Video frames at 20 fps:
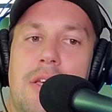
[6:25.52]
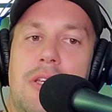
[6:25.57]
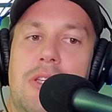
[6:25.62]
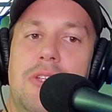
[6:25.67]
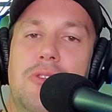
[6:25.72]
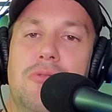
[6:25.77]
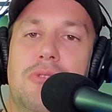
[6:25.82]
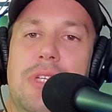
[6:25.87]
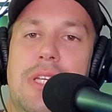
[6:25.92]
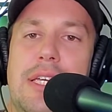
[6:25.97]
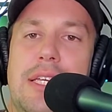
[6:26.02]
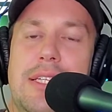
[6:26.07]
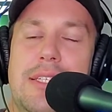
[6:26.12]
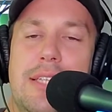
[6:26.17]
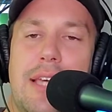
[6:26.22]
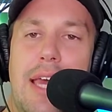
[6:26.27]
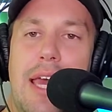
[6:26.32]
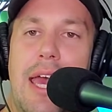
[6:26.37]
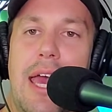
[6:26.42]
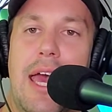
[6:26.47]
you need
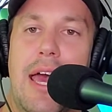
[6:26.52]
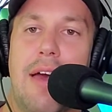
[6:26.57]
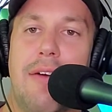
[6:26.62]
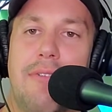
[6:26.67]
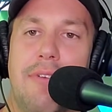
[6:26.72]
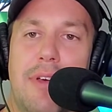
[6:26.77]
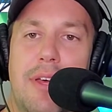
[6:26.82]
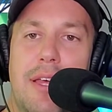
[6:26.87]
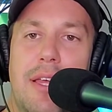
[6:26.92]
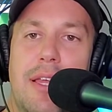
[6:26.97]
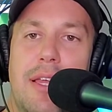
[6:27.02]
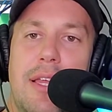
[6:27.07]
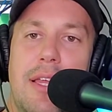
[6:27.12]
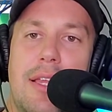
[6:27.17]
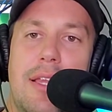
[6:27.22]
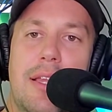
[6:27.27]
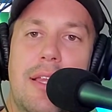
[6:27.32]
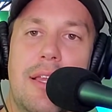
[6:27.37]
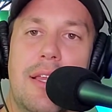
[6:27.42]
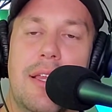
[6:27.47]
to have,
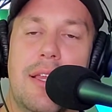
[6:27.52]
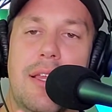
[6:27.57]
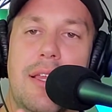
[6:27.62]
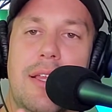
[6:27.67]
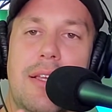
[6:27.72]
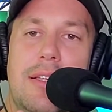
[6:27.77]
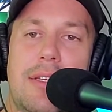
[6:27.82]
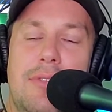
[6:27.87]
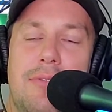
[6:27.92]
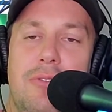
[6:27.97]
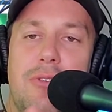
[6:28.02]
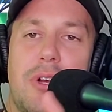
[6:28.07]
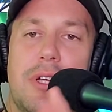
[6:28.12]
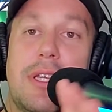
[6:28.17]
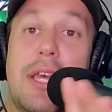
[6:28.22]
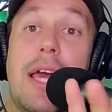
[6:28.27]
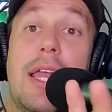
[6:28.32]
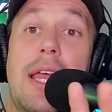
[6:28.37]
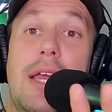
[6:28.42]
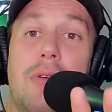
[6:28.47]
for a
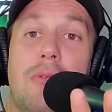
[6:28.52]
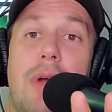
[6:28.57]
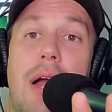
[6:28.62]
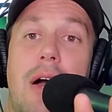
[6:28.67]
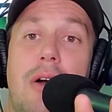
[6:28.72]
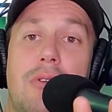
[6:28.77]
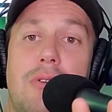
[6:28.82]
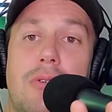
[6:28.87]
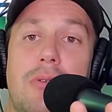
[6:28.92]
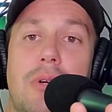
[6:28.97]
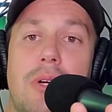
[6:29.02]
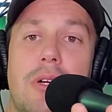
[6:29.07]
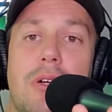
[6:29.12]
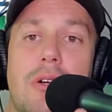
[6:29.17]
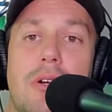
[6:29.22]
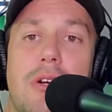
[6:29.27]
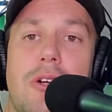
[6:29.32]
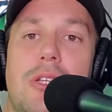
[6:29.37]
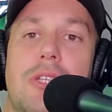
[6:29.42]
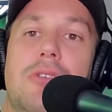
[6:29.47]
10-8 round to
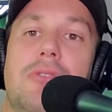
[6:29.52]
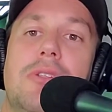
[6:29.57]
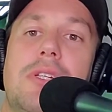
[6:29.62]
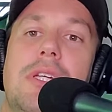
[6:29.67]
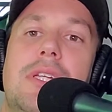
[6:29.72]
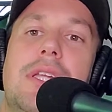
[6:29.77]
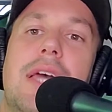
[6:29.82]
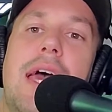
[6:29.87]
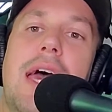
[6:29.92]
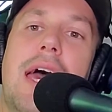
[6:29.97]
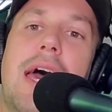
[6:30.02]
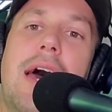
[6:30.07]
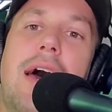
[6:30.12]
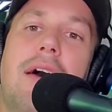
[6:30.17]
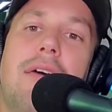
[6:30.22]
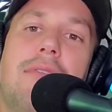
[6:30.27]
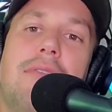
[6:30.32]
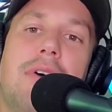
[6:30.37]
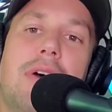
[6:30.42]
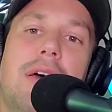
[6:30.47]
occur, you need to
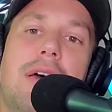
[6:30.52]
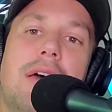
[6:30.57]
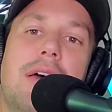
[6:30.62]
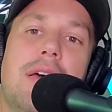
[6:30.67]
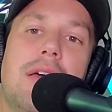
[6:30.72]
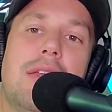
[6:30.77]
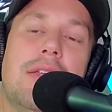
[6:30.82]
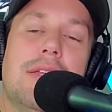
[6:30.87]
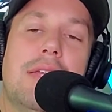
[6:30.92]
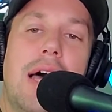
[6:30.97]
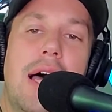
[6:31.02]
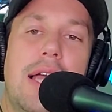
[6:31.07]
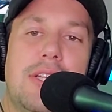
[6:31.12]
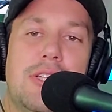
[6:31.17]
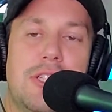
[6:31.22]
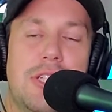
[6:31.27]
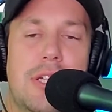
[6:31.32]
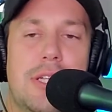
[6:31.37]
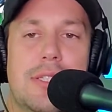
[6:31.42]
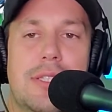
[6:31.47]
have not
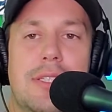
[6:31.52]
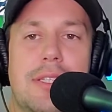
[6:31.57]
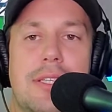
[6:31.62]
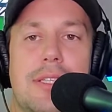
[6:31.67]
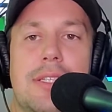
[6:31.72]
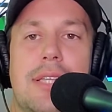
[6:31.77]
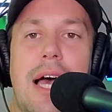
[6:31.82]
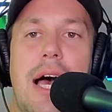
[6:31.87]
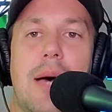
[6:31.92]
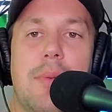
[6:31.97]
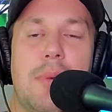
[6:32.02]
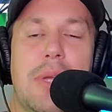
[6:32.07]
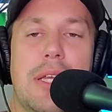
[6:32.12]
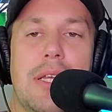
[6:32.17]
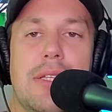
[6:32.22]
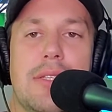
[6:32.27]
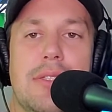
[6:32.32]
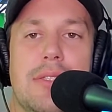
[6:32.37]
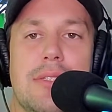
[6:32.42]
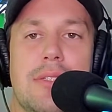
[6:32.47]
just
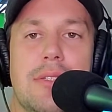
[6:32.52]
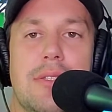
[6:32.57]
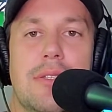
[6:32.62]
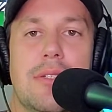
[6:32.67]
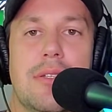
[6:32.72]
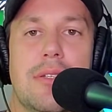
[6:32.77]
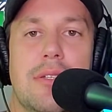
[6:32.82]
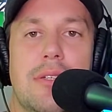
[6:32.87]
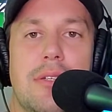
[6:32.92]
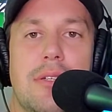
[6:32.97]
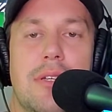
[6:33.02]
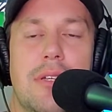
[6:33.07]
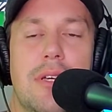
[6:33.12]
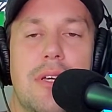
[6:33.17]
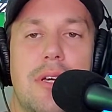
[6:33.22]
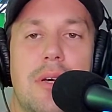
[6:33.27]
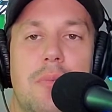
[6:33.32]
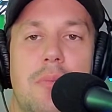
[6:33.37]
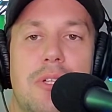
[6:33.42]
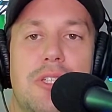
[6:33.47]
dominance,
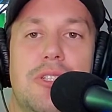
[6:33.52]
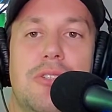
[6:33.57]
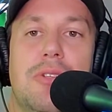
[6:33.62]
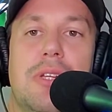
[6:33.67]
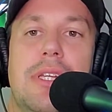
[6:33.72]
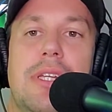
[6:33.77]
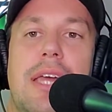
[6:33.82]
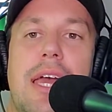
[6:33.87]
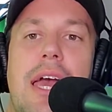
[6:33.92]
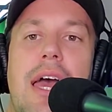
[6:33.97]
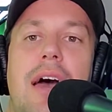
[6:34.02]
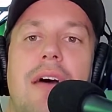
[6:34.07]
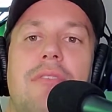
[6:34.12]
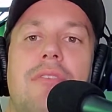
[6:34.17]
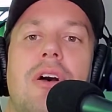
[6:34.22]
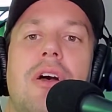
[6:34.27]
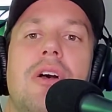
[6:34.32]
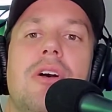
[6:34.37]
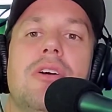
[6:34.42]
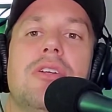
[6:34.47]
but you need to have
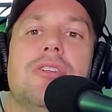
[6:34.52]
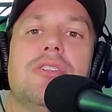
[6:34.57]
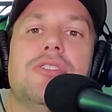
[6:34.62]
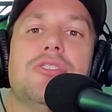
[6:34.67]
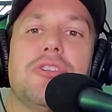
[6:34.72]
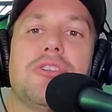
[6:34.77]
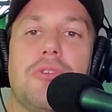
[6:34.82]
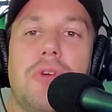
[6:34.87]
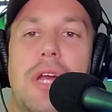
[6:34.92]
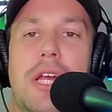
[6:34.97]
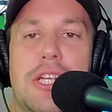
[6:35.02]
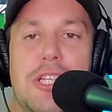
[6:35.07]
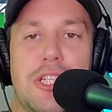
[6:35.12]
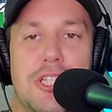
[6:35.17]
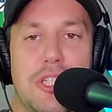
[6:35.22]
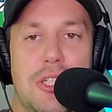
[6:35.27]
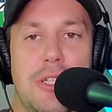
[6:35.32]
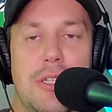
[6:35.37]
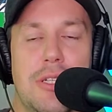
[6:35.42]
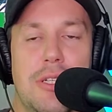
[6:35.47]

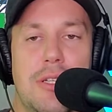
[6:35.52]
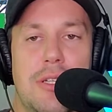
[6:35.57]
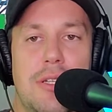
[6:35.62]
duration